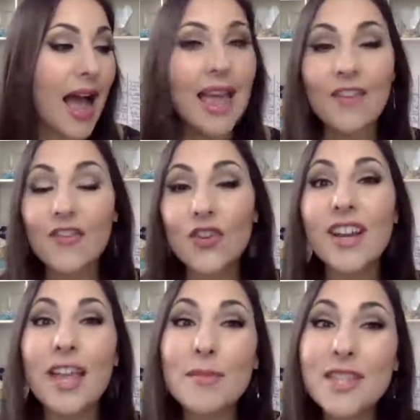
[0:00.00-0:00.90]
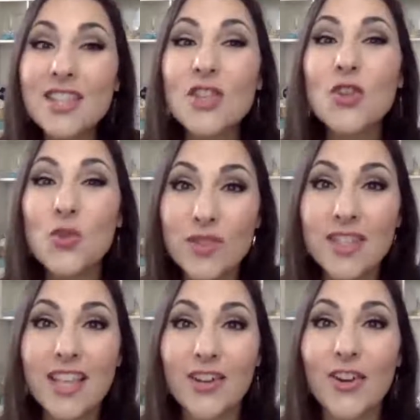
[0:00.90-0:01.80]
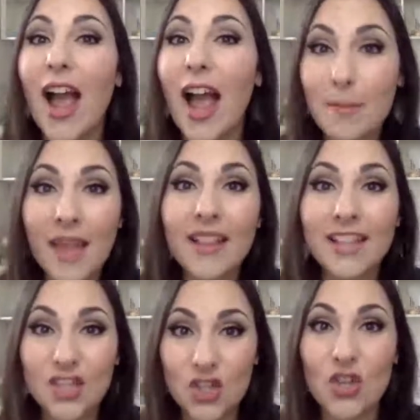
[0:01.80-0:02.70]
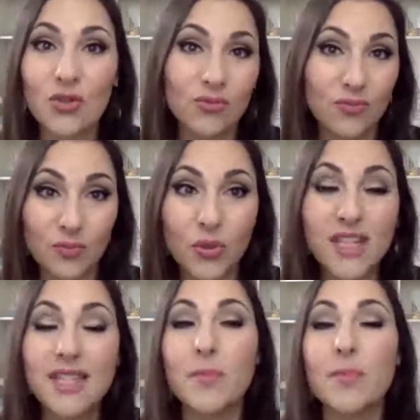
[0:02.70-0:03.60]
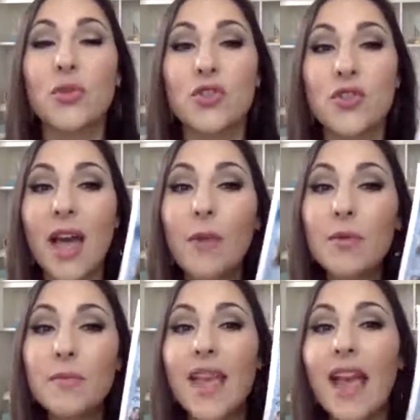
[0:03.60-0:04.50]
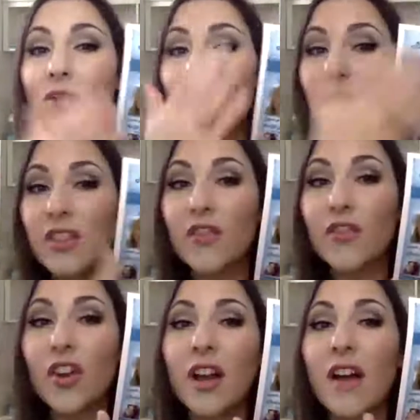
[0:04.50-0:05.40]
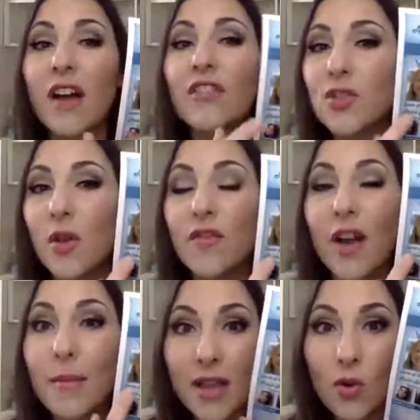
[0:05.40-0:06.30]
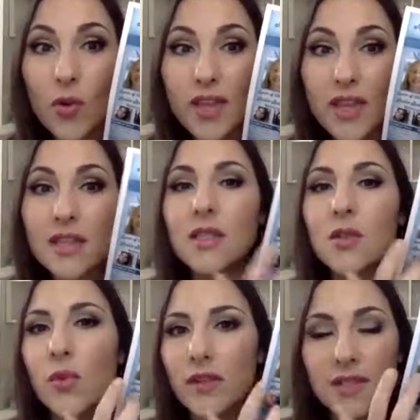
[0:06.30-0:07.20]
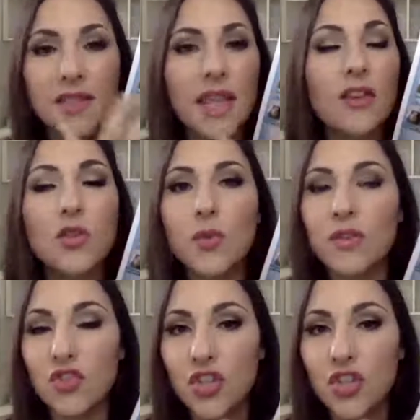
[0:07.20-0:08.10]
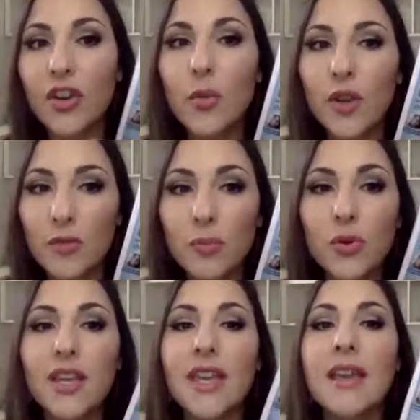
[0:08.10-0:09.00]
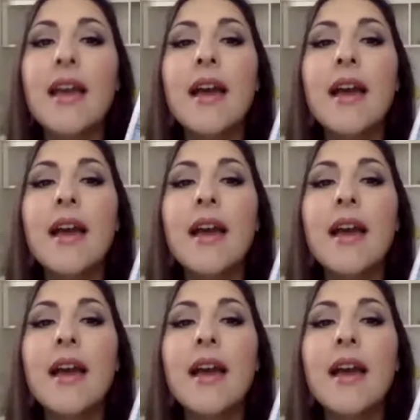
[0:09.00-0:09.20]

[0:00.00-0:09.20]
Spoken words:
If your name is in the newsletter, I mail it to you. Pretty simple. So that would be everyone on the front cover. So I've got my queens, queen of sales, queen of sharing, queen of booking.